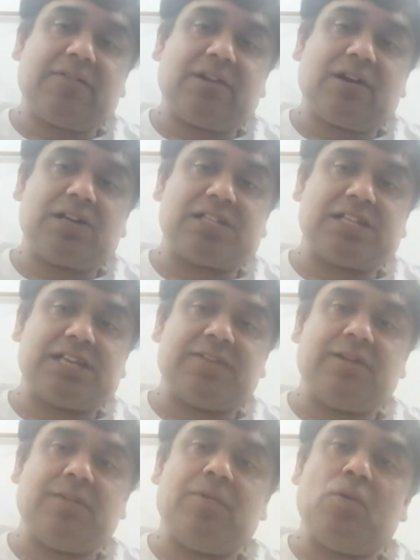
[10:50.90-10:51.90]
velocity
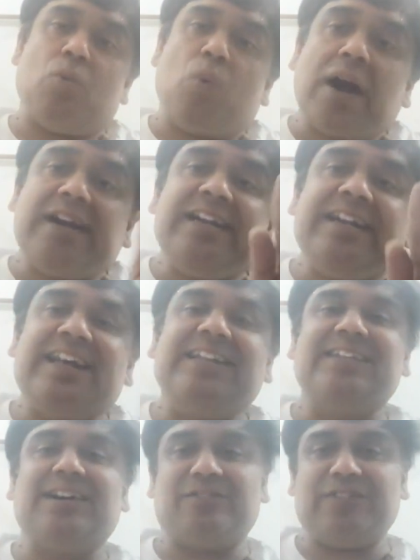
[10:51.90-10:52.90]
will be
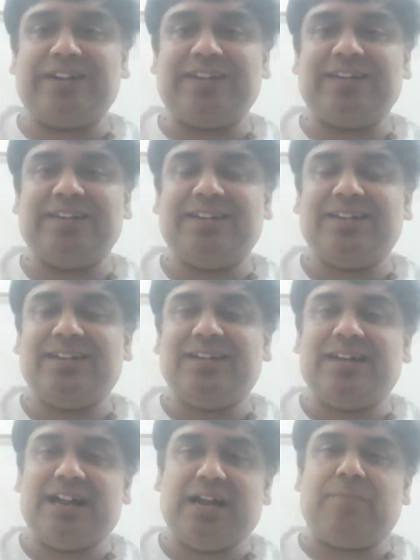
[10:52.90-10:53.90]
1/10 of it.
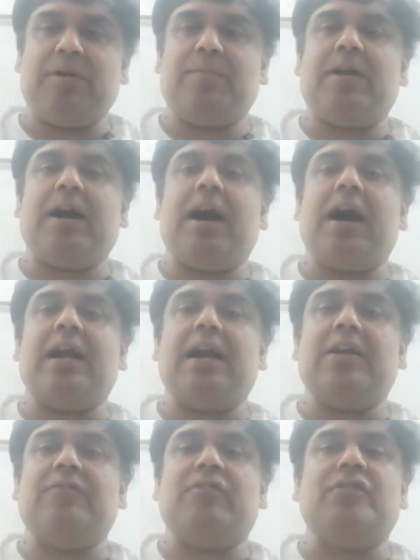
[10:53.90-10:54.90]
It may be
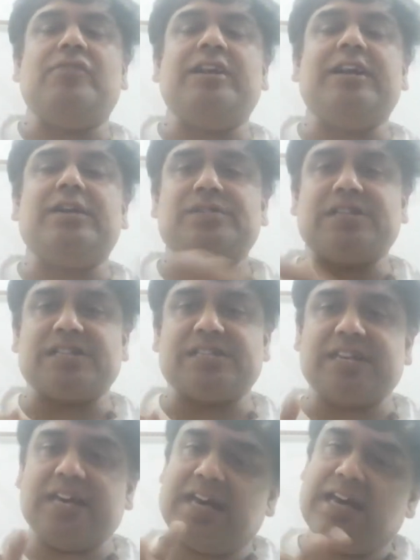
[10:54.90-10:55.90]
hardly 50 to
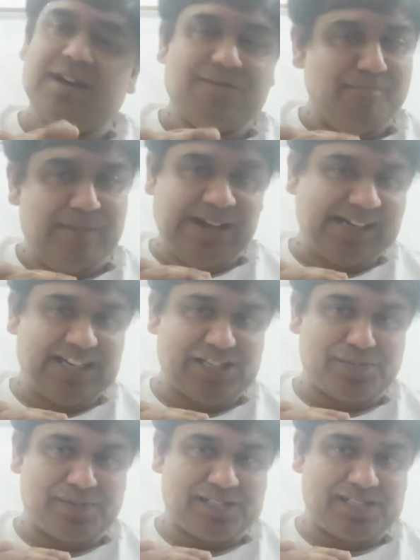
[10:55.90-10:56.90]
60 meters
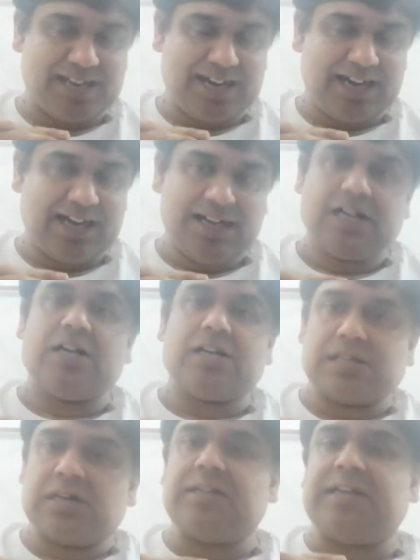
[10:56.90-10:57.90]
per second.
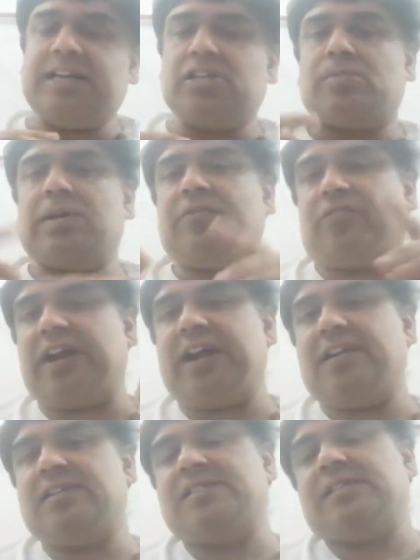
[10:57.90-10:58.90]
So that is why,
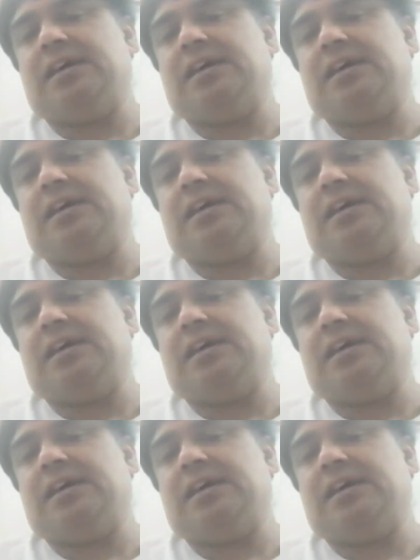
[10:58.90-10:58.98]
friends,